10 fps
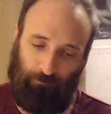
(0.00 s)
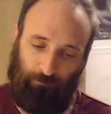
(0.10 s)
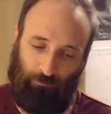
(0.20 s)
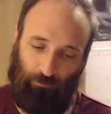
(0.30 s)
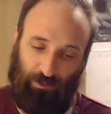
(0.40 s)

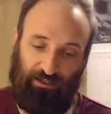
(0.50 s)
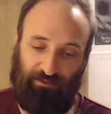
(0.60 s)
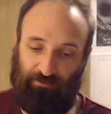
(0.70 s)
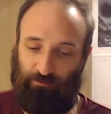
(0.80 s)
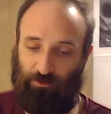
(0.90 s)
Winning
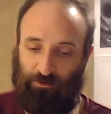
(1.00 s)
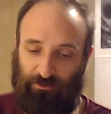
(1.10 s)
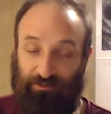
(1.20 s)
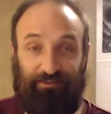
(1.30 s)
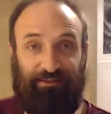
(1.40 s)
is
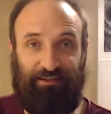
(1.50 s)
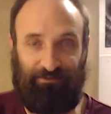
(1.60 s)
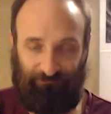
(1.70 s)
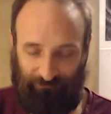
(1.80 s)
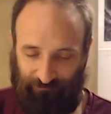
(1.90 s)
important.
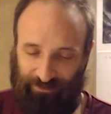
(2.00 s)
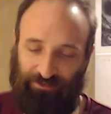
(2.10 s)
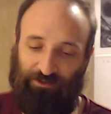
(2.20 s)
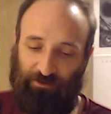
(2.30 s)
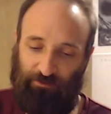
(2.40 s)
See, as
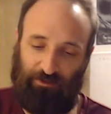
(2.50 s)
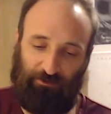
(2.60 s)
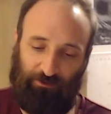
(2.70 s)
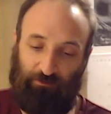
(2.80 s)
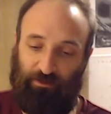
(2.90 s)
you keep on
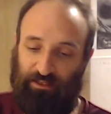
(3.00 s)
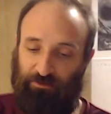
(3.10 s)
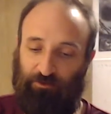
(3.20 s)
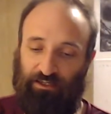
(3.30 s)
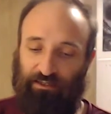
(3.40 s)
going, play to
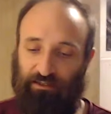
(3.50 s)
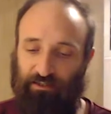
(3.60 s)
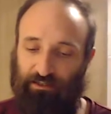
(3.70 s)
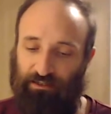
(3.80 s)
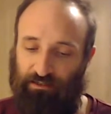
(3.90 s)
win,
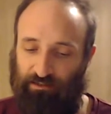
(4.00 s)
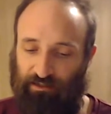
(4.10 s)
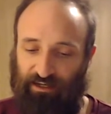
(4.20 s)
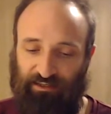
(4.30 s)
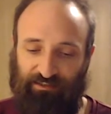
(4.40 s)

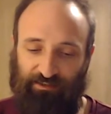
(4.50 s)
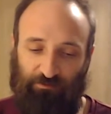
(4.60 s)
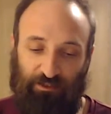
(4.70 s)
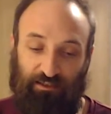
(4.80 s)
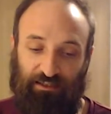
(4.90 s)
not to
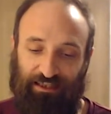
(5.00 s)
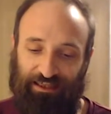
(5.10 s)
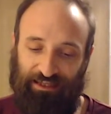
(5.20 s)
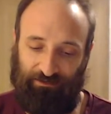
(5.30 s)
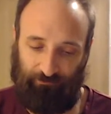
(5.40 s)
be
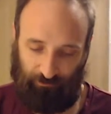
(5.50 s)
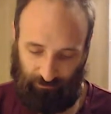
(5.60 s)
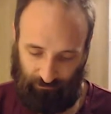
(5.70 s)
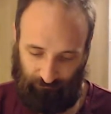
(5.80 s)
clever.